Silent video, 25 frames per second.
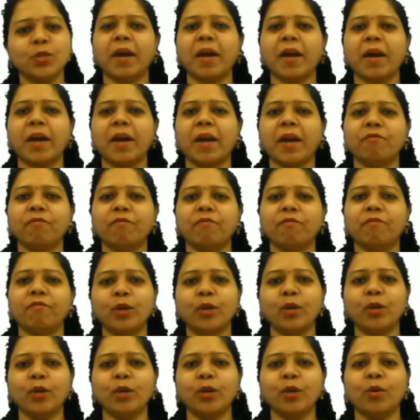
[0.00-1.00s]
you see my
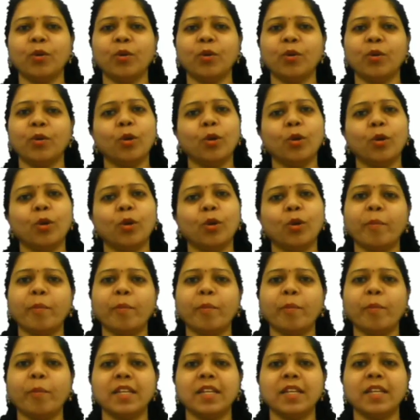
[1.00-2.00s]
video
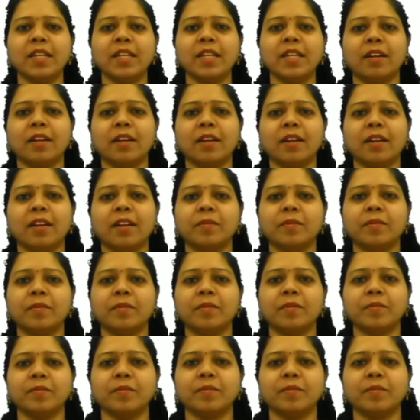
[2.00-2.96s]
nomenclature.